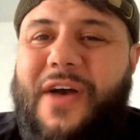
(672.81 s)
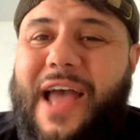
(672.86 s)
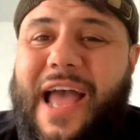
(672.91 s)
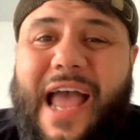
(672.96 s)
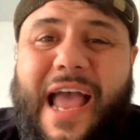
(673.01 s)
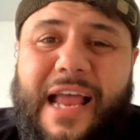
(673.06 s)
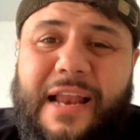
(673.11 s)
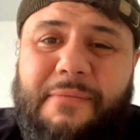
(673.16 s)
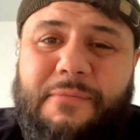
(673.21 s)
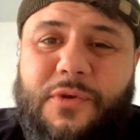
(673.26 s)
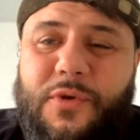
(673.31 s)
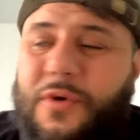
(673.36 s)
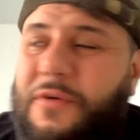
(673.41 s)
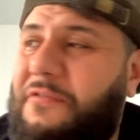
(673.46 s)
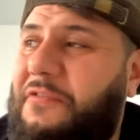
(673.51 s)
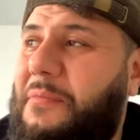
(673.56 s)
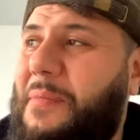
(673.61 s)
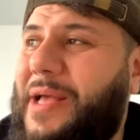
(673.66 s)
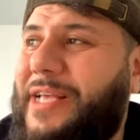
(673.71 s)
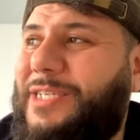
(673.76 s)
But I had him do
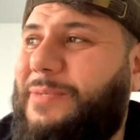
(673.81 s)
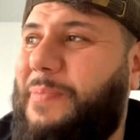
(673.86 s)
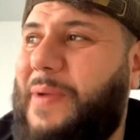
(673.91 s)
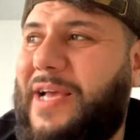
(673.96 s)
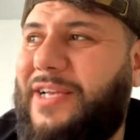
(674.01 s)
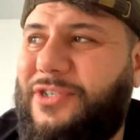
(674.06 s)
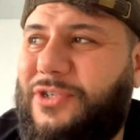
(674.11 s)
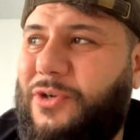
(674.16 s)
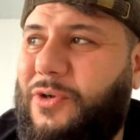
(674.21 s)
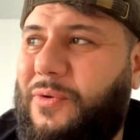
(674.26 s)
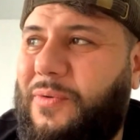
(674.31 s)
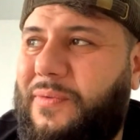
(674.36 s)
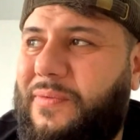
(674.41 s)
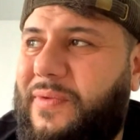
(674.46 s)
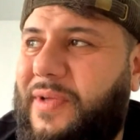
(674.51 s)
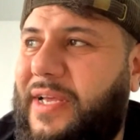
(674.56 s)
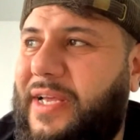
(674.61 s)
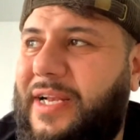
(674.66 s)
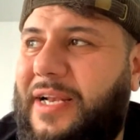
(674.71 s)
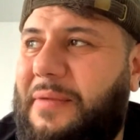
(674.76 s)
it for my special.
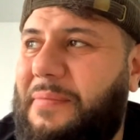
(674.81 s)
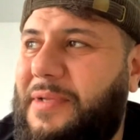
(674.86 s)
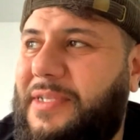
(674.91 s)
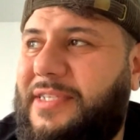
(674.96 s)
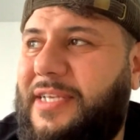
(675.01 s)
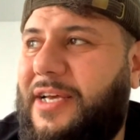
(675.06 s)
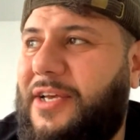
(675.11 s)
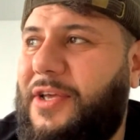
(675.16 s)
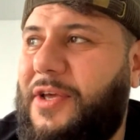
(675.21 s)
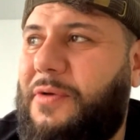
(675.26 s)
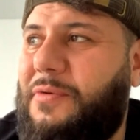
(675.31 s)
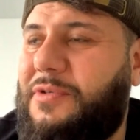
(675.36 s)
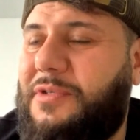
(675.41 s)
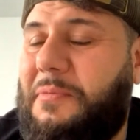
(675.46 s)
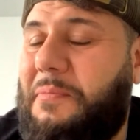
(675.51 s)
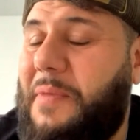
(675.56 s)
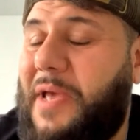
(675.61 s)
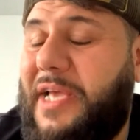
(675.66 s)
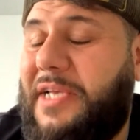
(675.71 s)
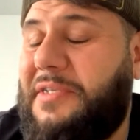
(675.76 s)
And let me tell you, it
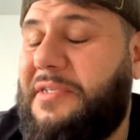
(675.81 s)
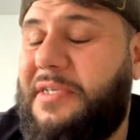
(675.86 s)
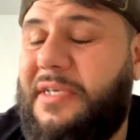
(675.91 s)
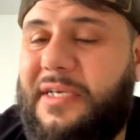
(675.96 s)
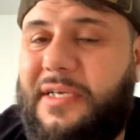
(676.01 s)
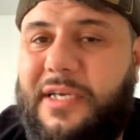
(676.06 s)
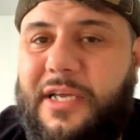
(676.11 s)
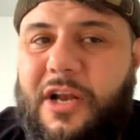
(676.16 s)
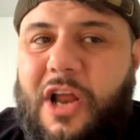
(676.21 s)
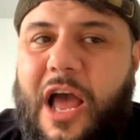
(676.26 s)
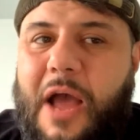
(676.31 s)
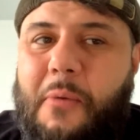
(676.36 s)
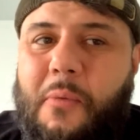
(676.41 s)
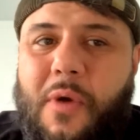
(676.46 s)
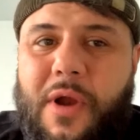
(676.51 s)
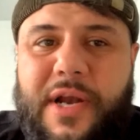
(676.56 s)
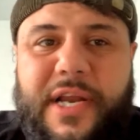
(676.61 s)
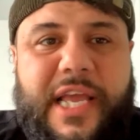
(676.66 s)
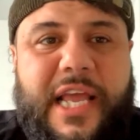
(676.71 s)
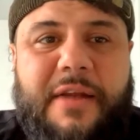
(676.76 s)
was amazing. You know, I
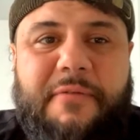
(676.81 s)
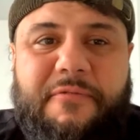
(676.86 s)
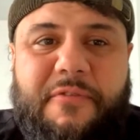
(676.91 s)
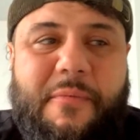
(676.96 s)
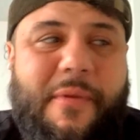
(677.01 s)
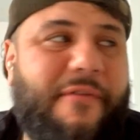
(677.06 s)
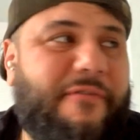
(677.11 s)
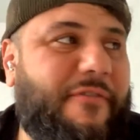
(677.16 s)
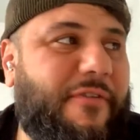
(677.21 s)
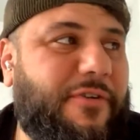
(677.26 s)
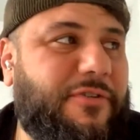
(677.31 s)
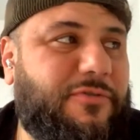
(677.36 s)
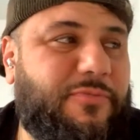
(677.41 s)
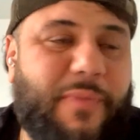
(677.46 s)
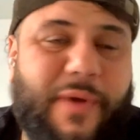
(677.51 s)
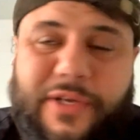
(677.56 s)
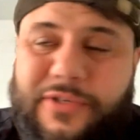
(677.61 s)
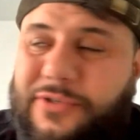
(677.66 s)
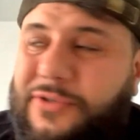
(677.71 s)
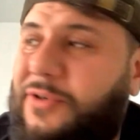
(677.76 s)
wanted to get him for my first
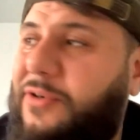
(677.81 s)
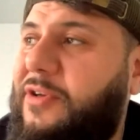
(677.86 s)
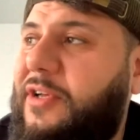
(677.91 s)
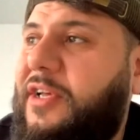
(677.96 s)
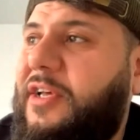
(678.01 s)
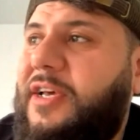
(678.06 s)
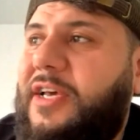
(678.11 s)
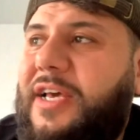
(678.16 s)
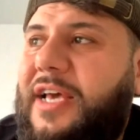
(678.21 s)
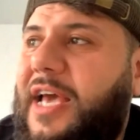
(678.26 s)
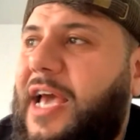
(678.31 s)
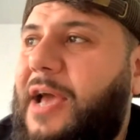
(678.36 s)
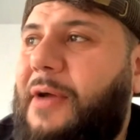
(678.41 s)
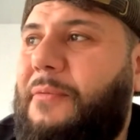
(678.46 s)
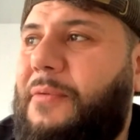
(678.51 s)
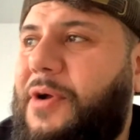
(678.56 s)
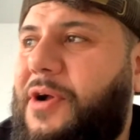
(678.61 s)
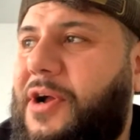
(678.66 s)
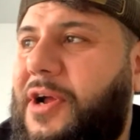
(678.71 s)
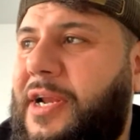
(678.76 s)
special,
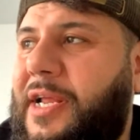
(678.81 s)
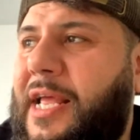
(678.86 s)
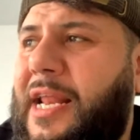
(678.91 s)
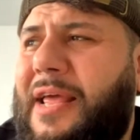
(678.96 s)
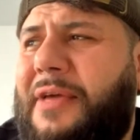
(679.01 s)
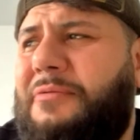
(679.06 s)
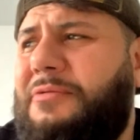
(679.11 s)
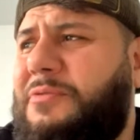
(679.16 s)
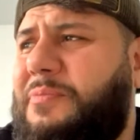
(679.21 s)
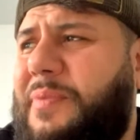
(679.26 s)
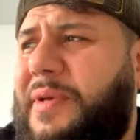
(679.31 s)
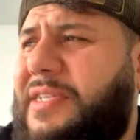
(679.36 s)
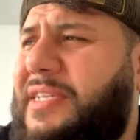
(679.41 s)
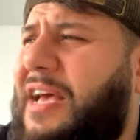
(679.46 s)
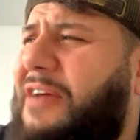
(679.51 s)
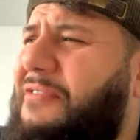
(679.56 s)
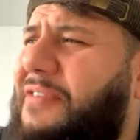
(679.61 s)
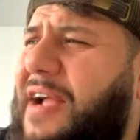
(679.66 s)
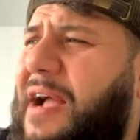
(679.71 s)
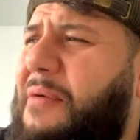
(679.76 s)
and we couldn't get it. He was
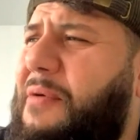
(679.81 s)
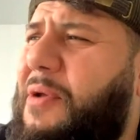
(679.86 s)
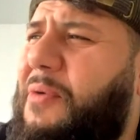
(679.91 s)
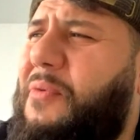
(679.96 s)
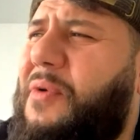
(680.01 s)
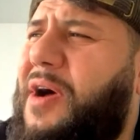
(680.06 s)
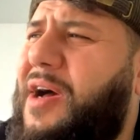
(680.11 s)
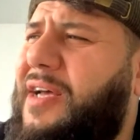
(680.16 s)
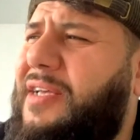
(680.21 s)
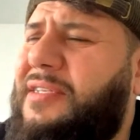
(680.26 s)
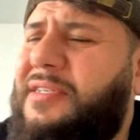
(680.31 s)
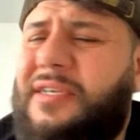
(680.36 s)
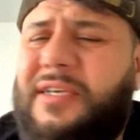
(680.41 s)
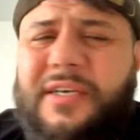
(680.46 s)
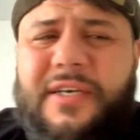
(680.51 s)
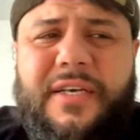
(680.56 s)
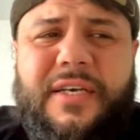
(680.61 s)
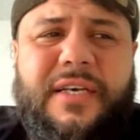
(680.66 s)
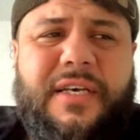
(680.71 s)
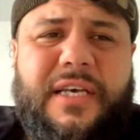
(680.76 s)
busy. I forgot what it was.
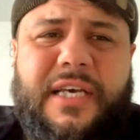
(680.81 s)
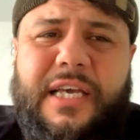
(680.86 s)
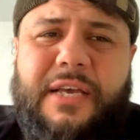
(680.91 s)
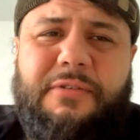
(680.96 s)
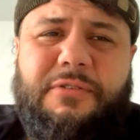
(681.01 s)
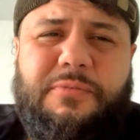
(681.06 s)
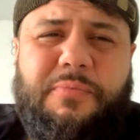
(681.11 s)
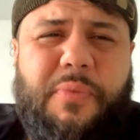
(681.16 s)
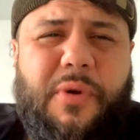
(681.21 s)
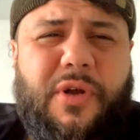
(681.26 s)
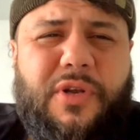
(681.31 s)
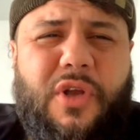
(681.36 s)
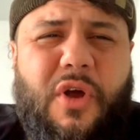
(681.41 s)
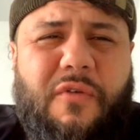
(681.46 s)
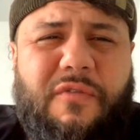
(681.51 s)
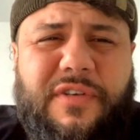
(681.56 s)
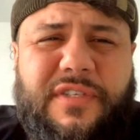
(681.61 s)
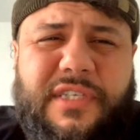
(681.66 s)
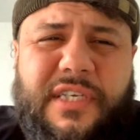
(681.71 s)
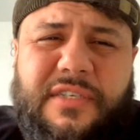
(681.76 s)
He was booked
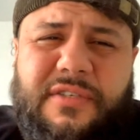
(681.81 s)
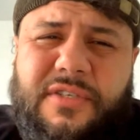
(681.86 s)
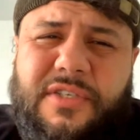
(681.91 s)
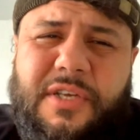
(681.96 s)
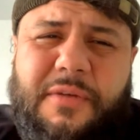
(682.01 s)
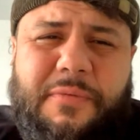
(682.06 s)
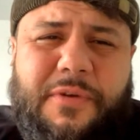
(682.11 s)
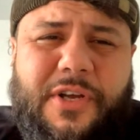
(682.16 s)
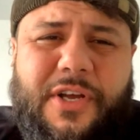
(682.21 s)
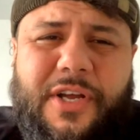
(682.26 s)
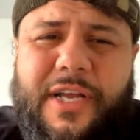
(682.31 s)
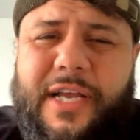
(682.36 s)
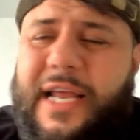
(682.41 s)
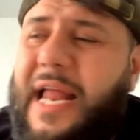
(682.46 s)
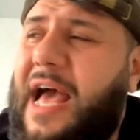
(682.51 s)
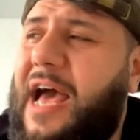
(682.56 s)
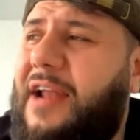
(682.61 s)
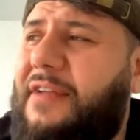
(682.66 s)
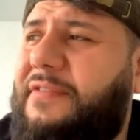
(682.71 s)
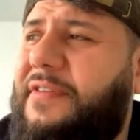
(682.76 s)
overseas or something, couldn't
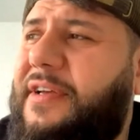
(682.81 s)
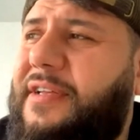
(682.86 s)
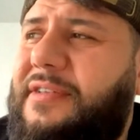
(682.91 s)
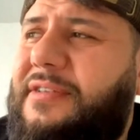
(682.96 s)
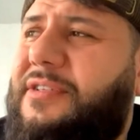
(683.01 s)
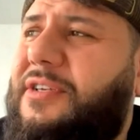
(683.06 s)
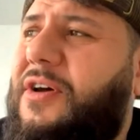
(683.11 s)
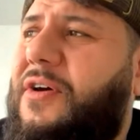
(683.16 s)
get out of it.